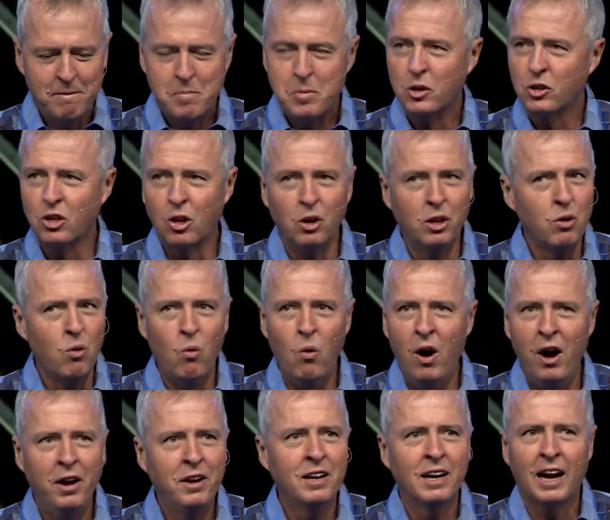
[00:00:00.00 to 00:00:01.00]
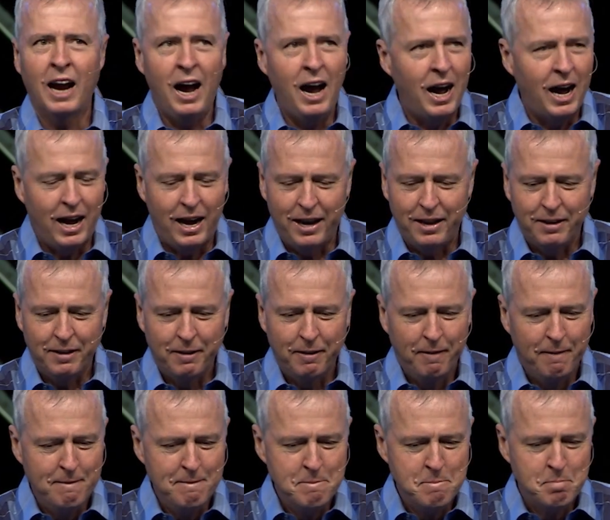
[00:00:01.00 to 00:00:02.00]
There's only one God.
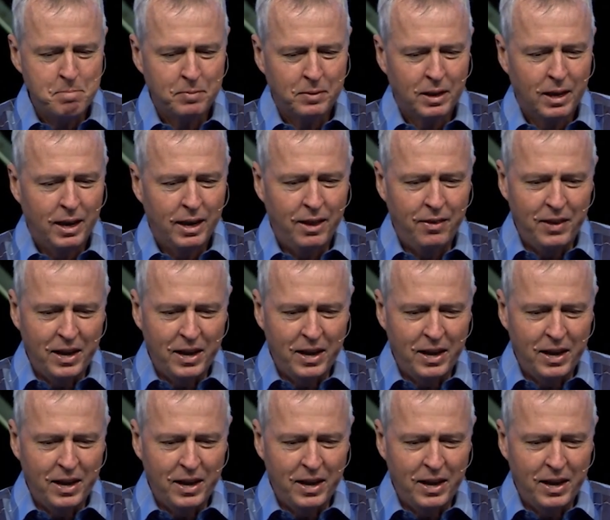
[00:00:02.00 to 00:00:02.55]
And